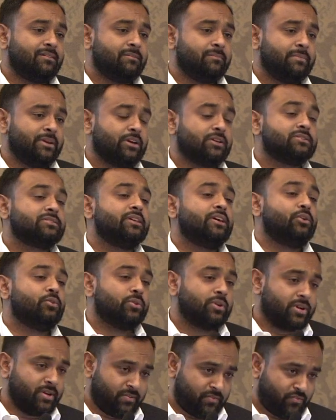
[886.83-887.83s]
because they
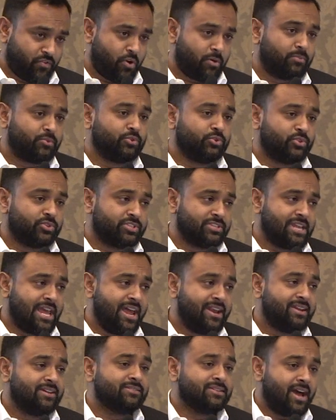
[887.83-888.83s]
don't conform to those
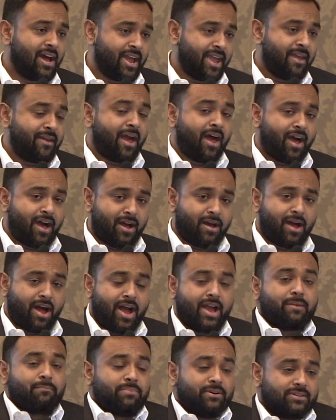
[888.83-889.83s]
standards. I
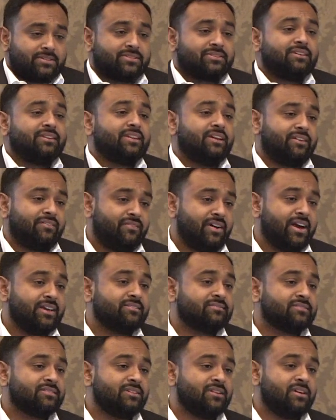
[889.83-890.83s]
personally
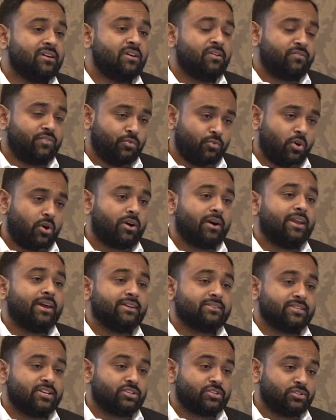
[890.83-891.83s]
advise few
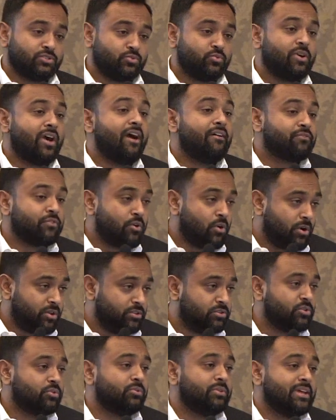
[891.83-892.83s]
organizations who have
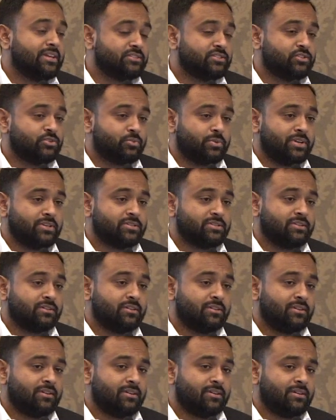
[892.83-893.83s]
gone through that situation.
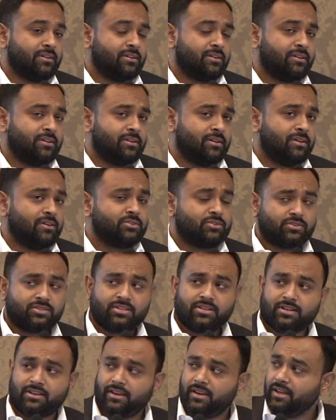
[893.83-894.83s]
So
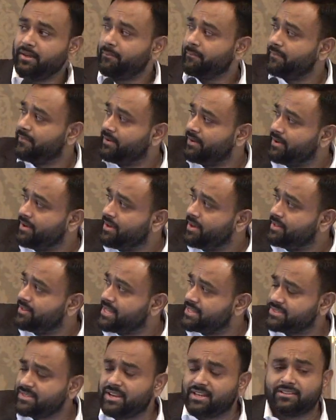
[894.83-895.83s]
certainly,
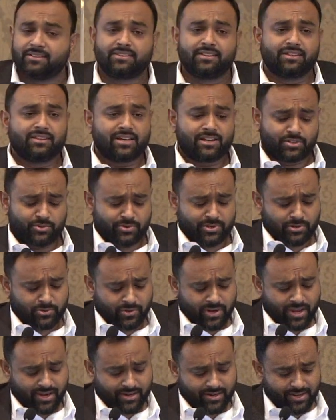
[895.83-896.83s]
that's another thing that you would
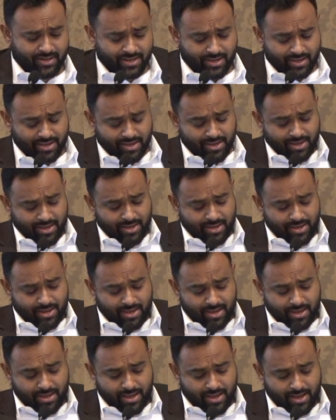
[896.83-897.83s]
look
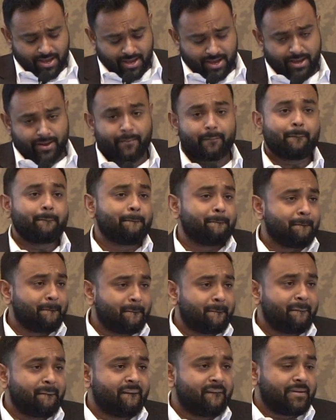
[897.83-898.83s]
at.
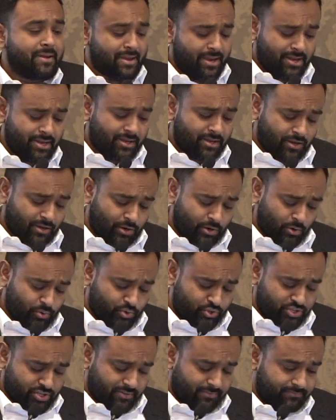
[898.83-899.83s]
In
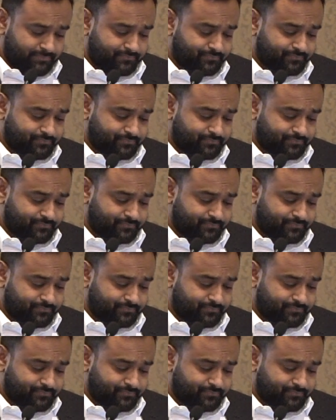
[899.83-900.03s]
conclusion,